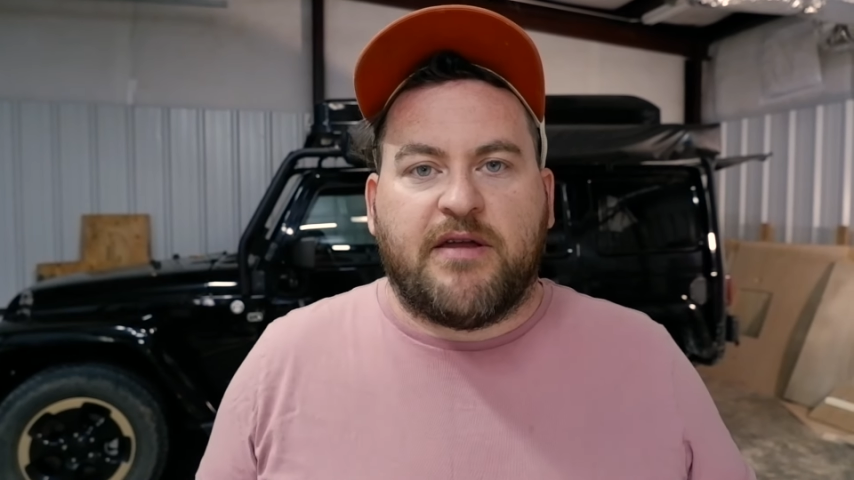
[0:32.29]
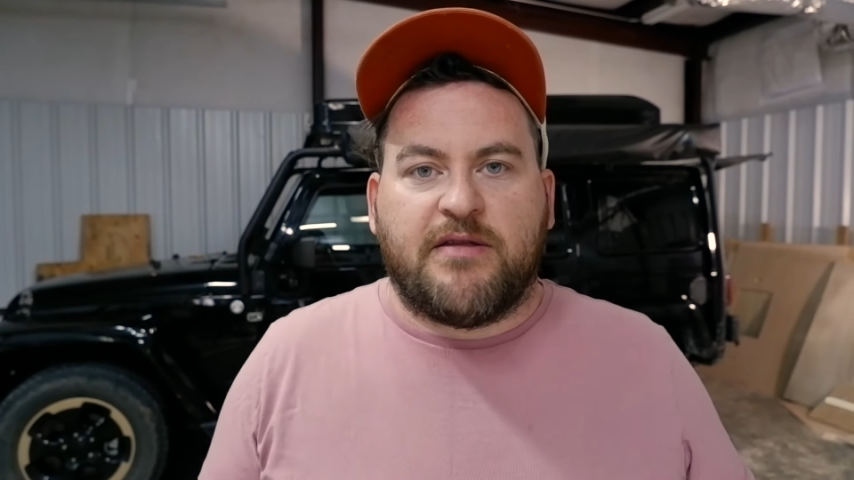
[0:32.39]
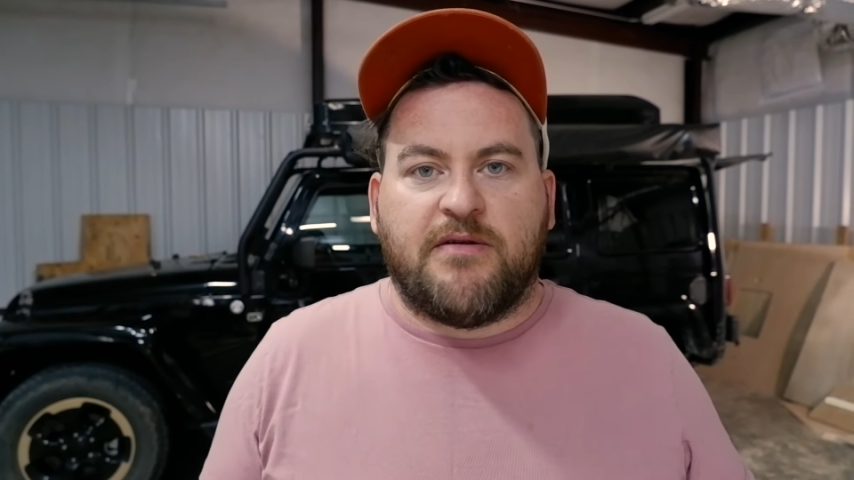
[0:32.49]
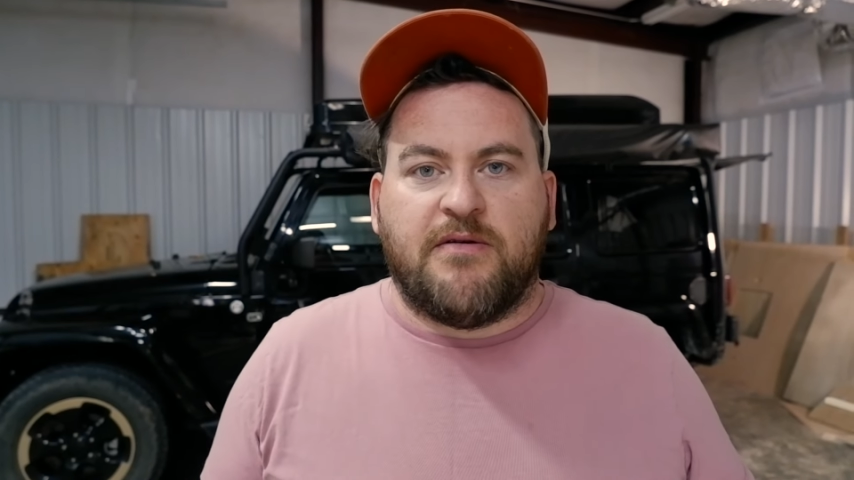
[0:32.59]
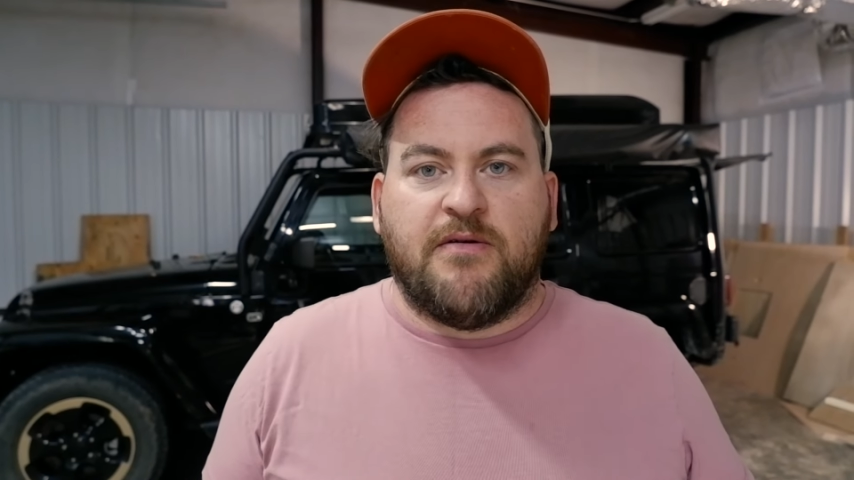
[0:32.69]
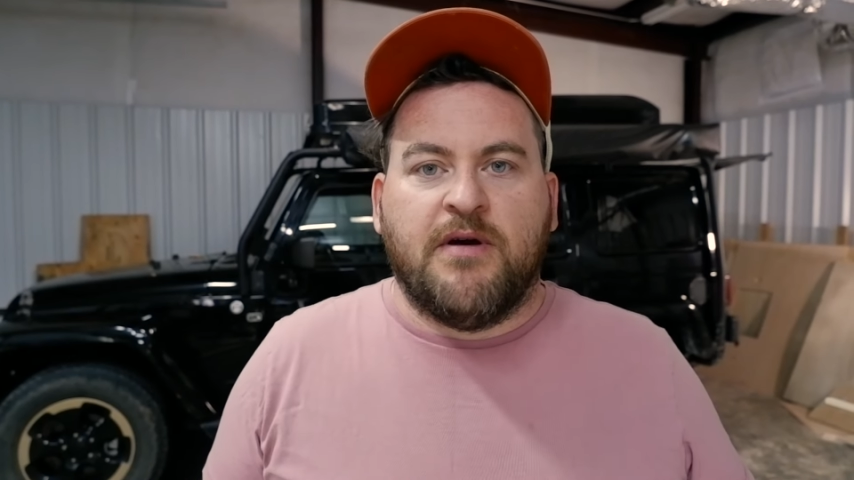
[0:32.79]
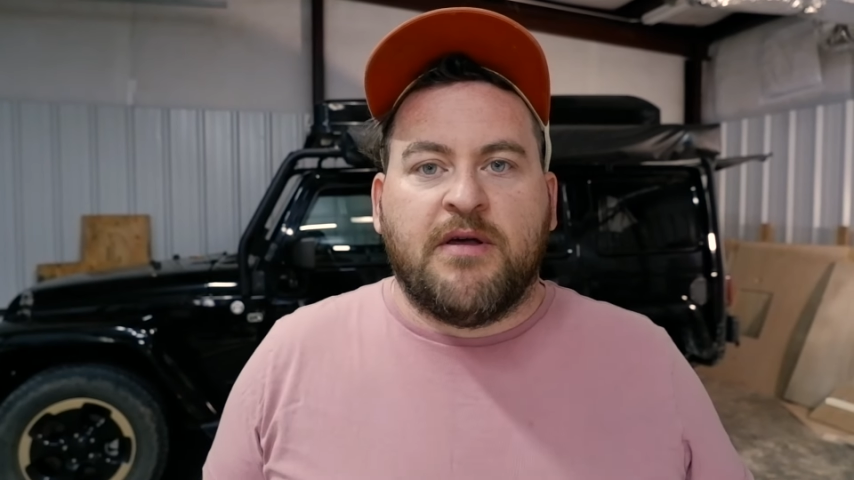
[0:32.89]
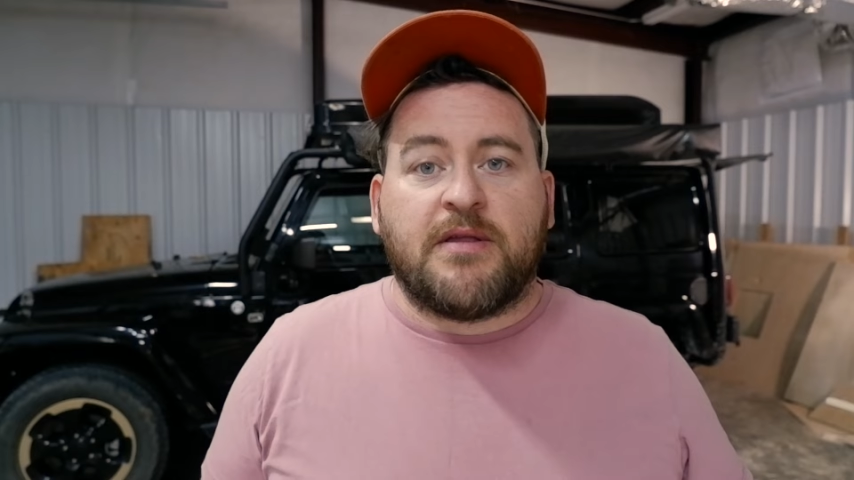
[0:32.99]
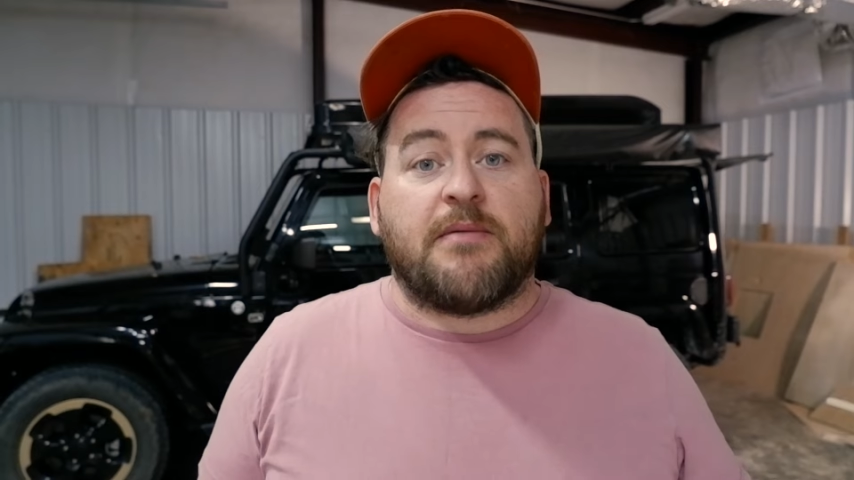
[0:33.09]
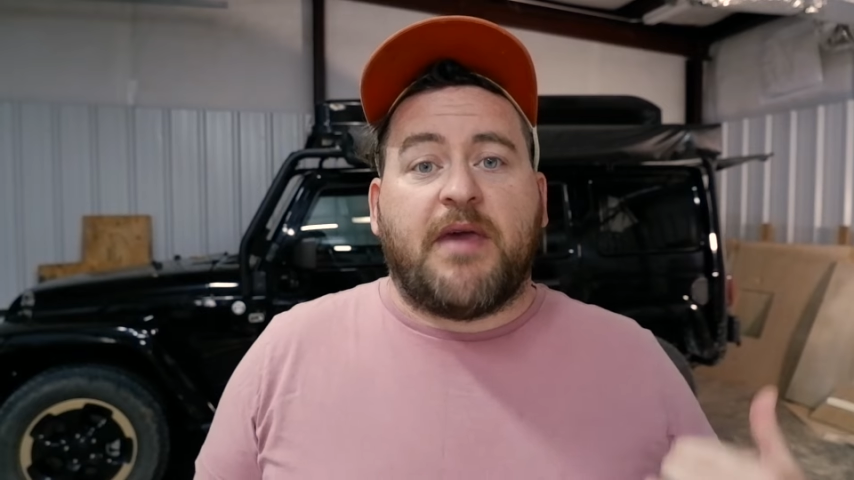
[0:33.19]
and do
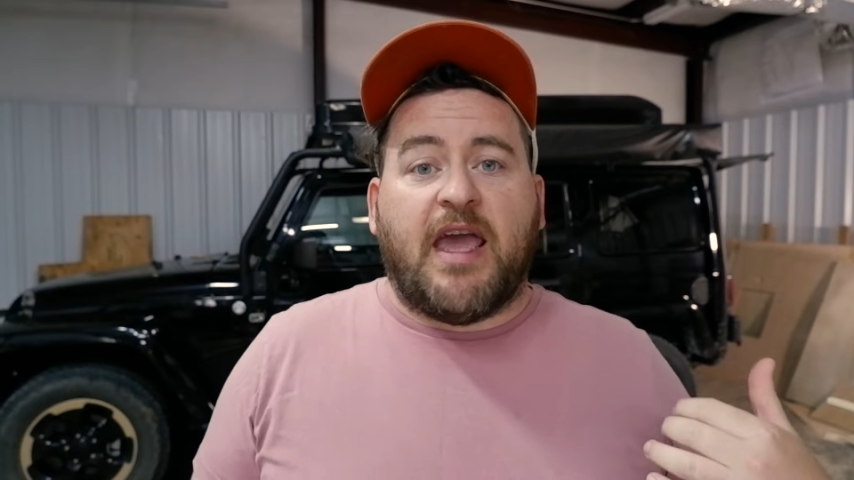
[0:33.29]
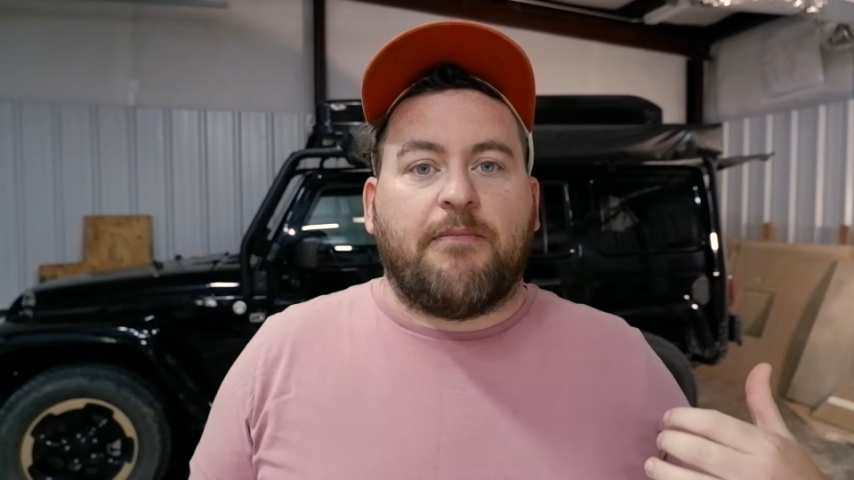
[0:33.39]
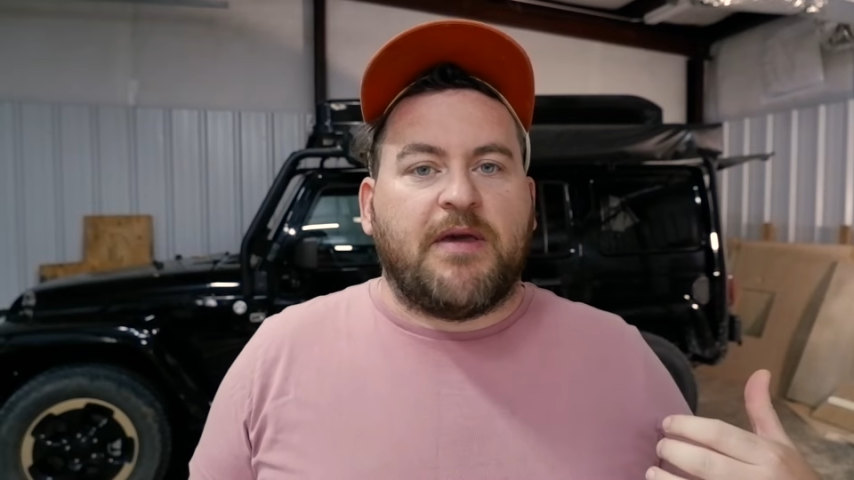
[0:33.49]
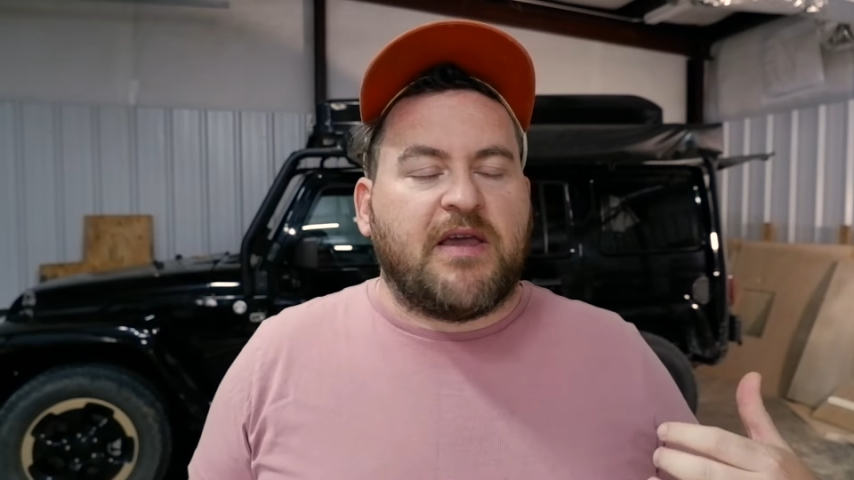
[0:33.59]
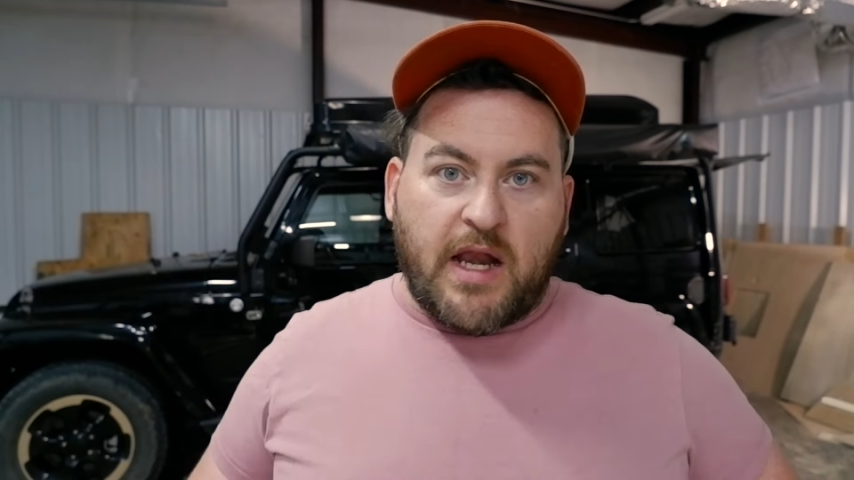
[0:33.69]
some camping.